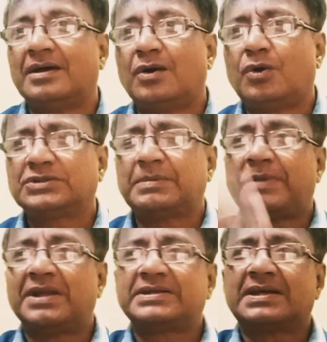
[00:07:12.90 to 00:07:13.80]
Oh, the
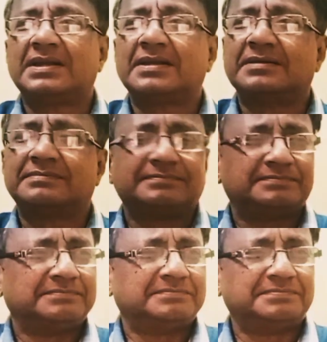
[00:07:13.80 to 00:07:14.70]
political
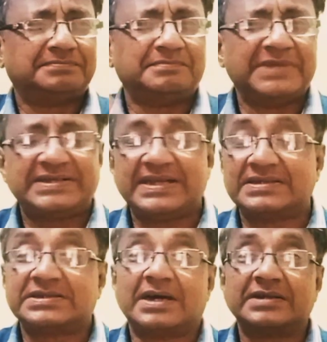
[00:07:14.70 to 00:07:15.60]

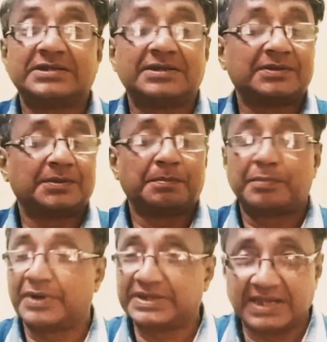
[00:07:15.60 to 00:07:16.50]
meeting turned
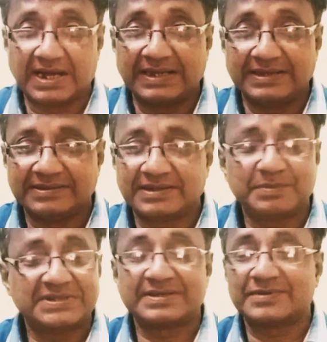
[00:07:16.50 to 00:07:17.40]
pretty ugly. That
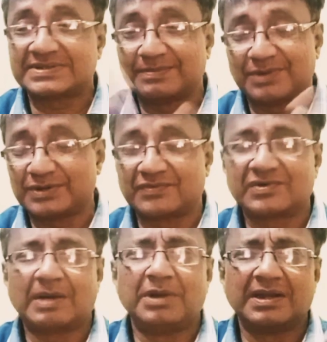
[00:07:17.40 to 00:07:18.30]
means there was some lot of
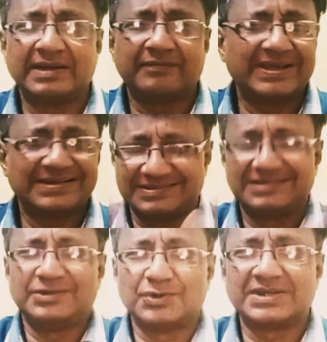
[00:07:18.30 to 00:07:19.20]
trouble and fight, the
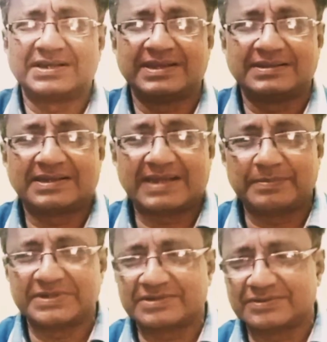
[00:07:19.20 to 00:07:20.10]
usual thing that
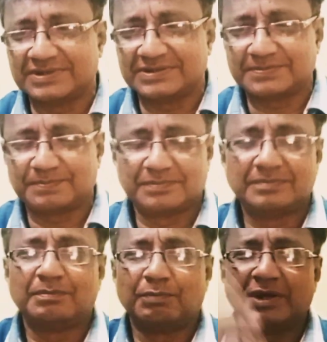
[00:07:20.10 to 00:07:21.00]
happens to these
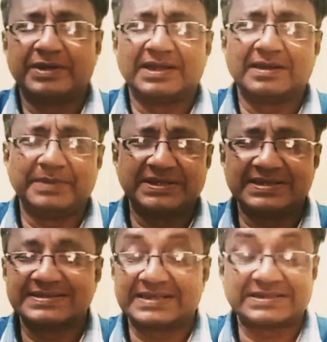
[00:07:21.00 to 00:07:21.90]
political
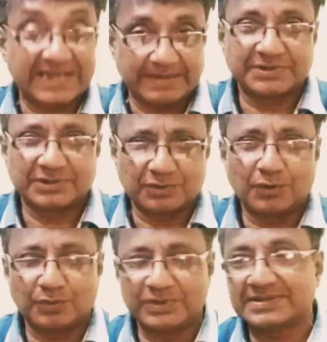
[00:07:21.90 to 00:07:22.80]
meetings at times, not
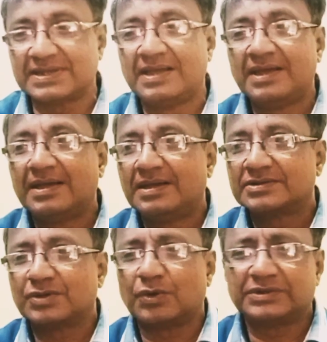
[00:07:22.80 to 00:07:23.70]
always.
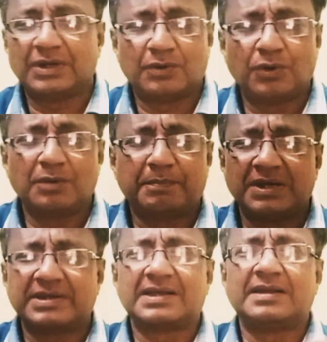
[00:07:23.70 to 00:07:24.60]
So the whole
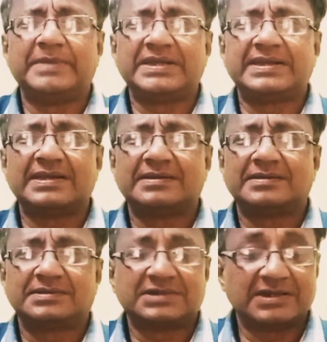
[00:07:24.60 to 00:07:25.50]
political meeting
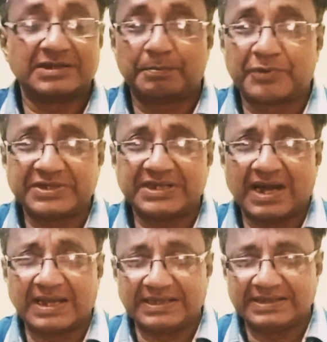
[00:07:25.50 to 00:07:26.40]
turned pretty
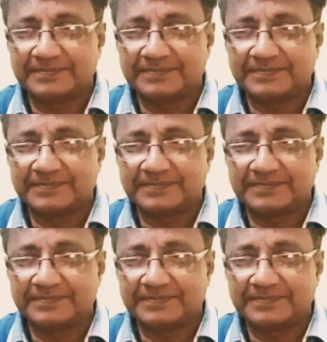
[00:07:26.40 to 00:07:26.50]
ugly.